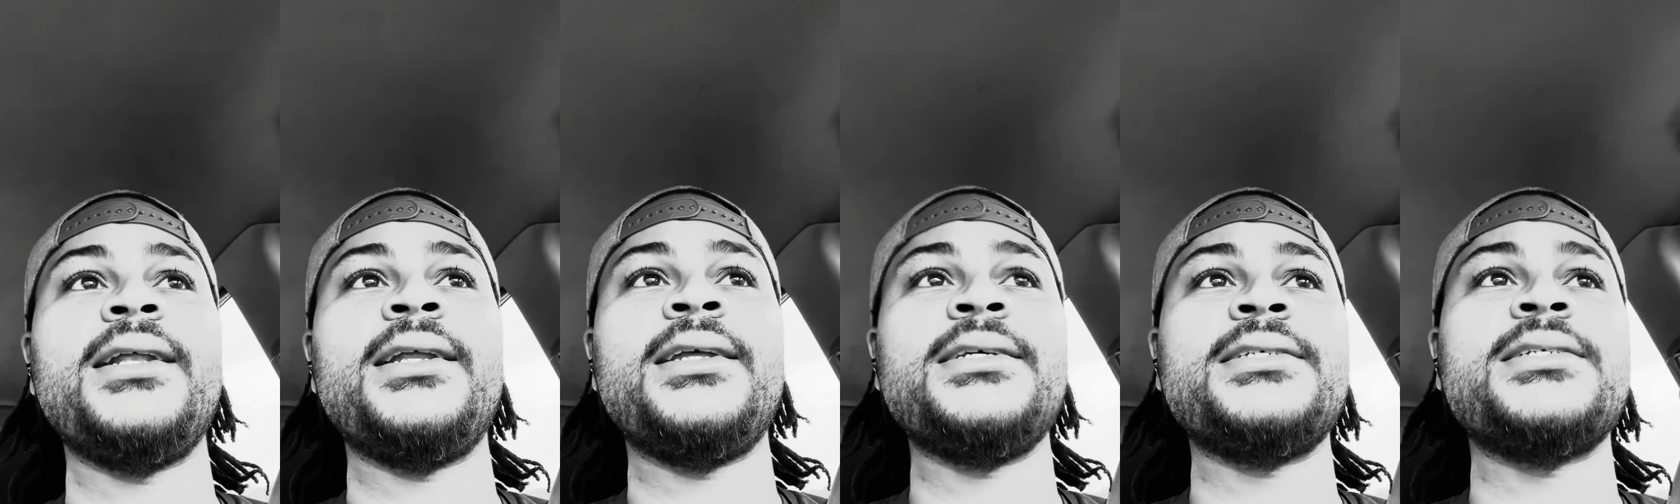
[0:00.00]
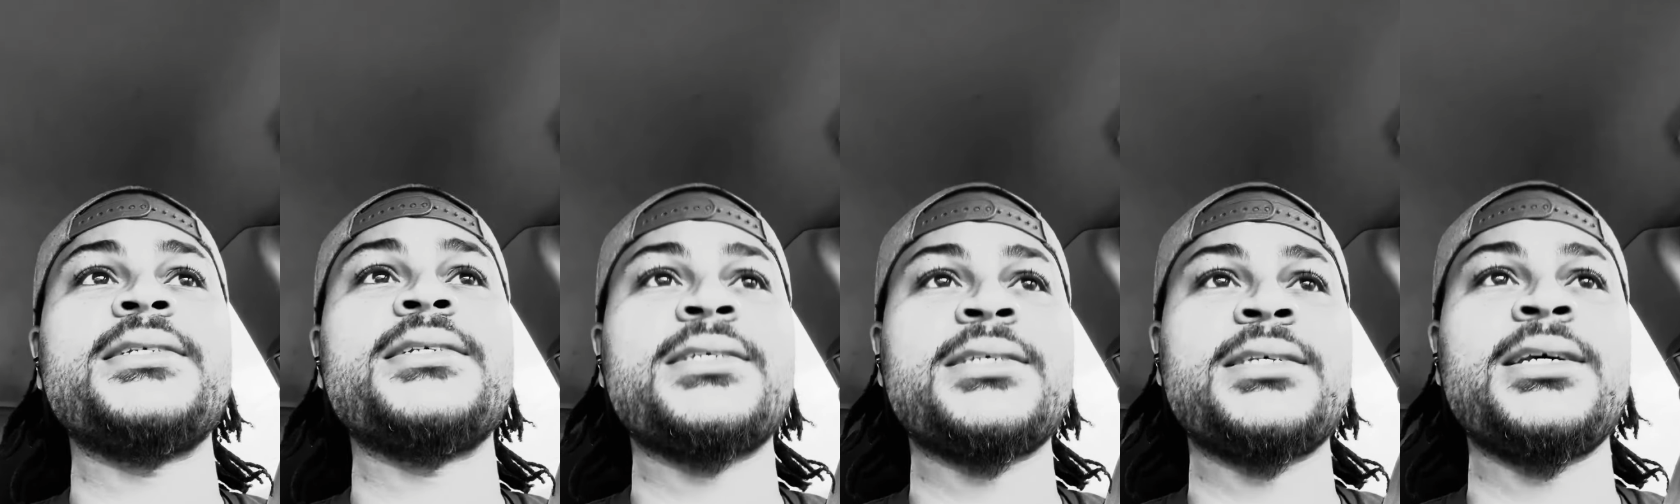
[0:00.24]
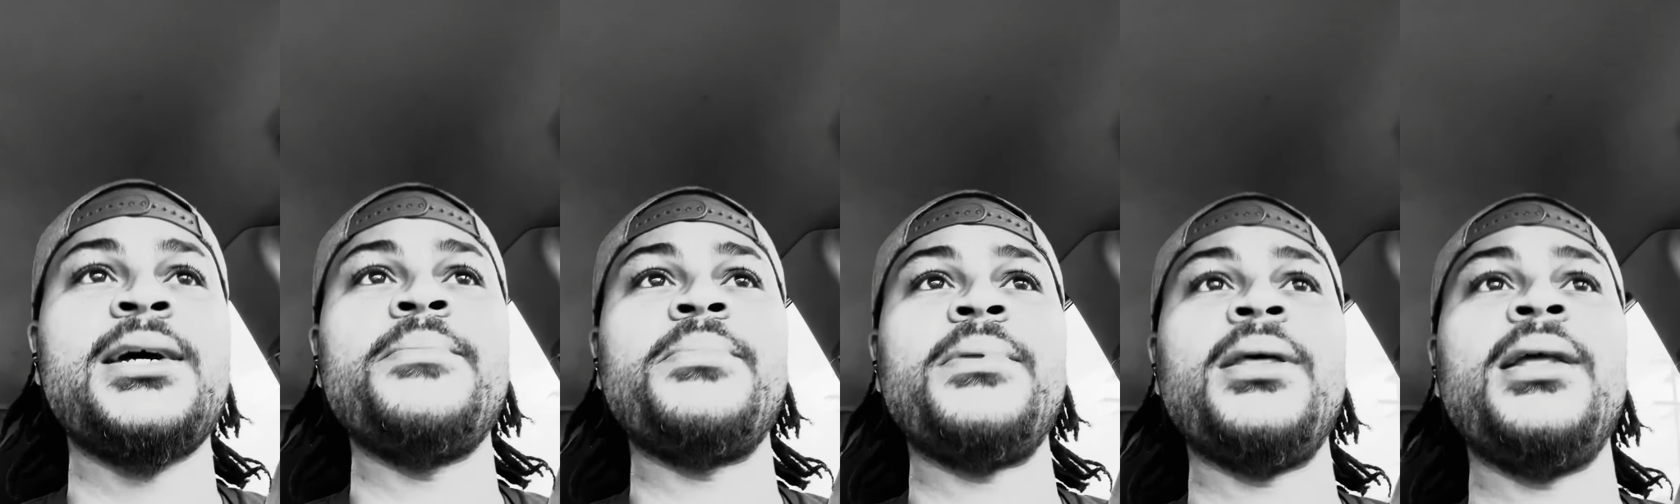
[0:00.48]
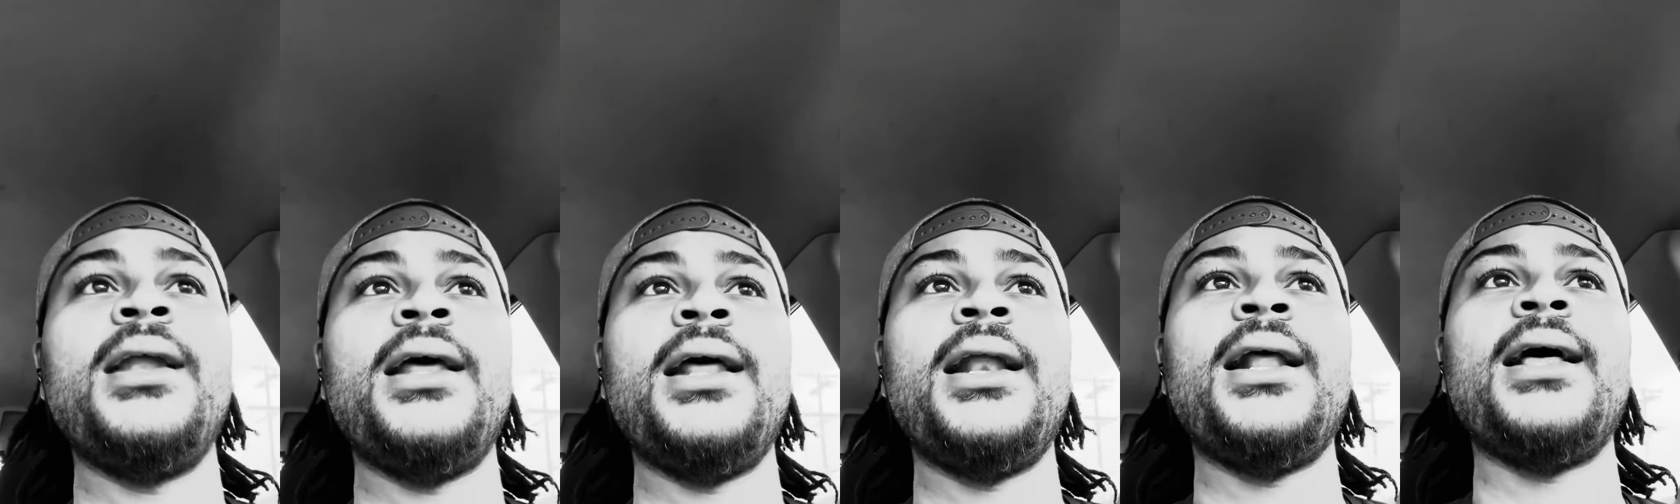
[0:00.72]
this is
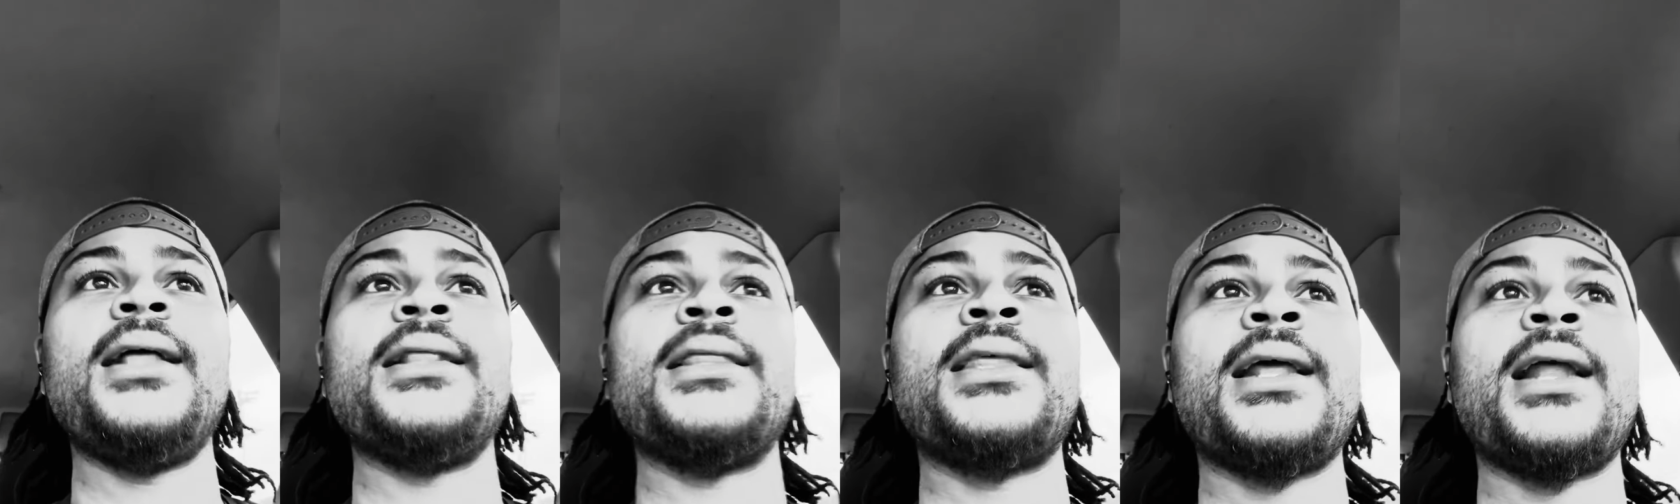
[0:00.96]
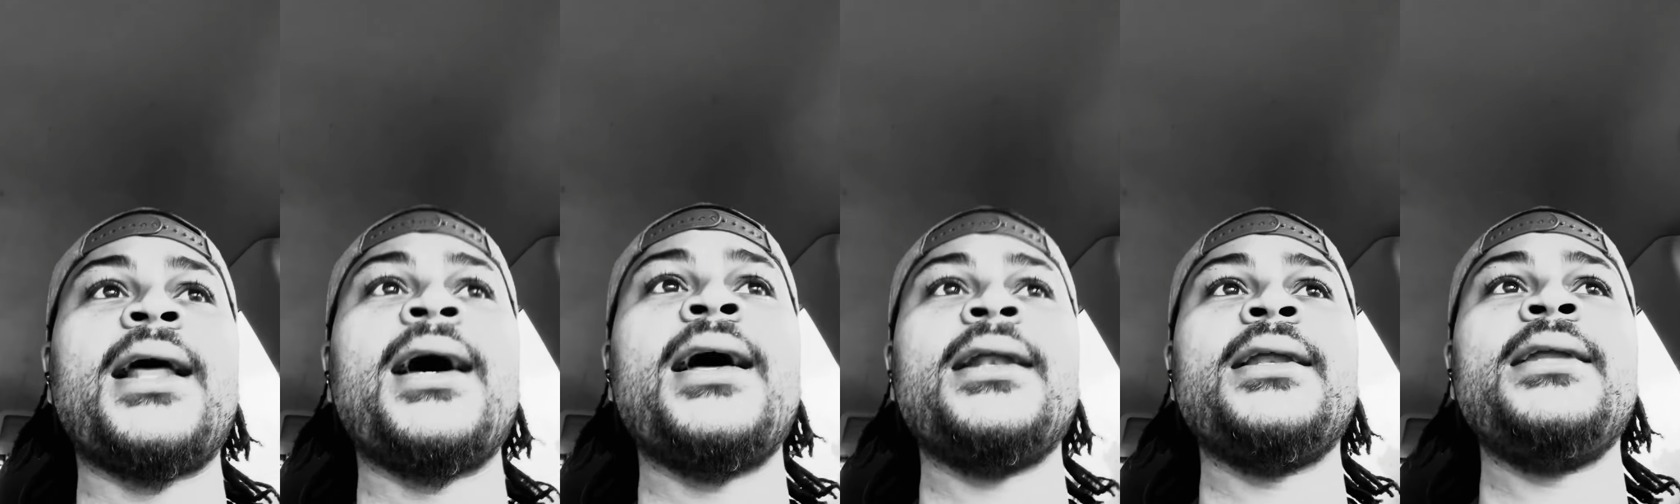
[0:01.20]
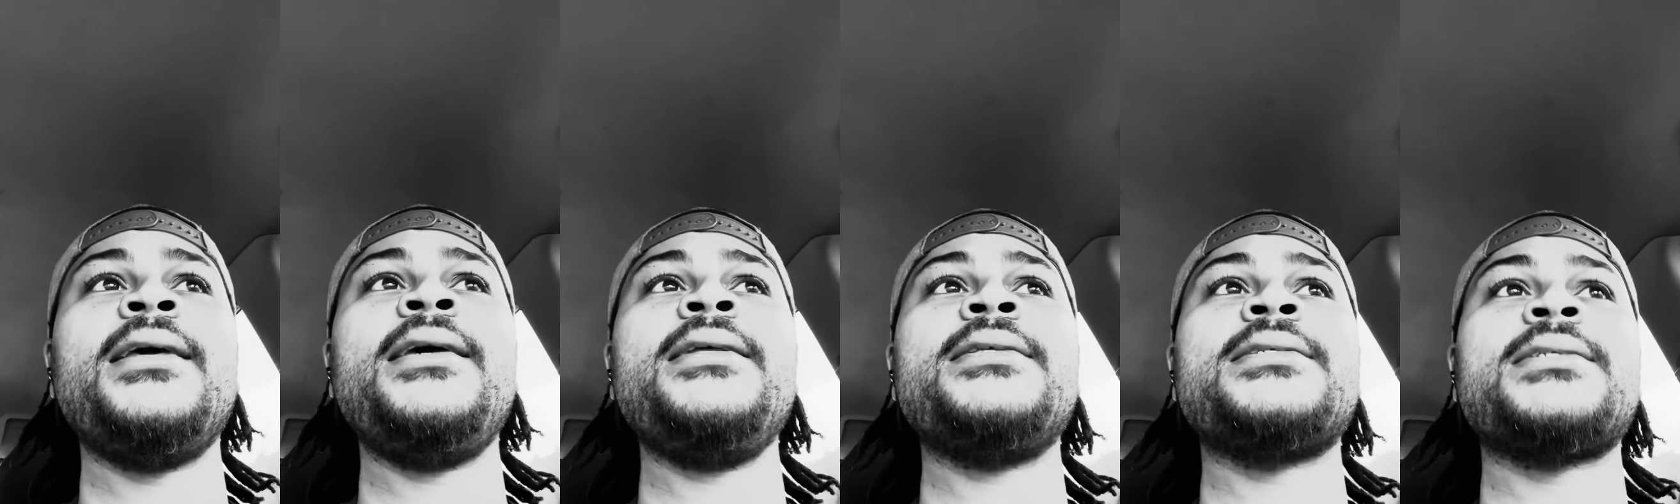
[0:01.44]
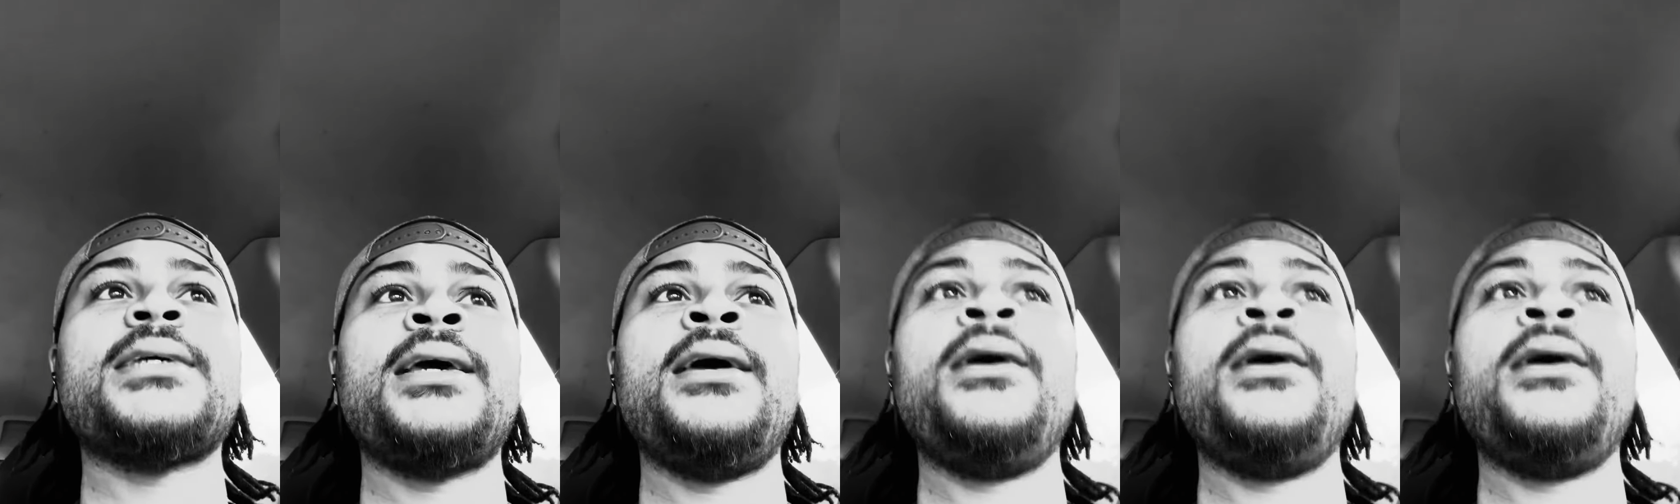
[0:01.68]
something that I, that I need to